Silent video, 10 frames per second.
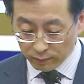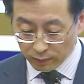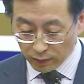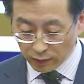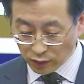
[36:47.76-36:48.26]

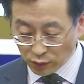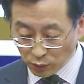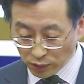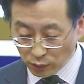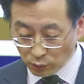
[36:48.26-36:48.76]
and
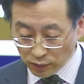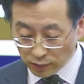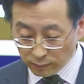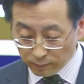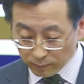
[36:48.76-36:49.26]

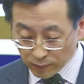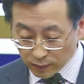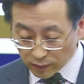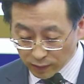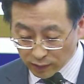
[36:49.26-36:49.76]
introducing
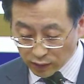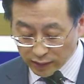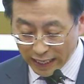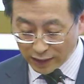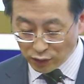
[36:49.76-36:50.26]

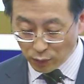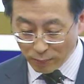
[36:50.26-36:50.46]
international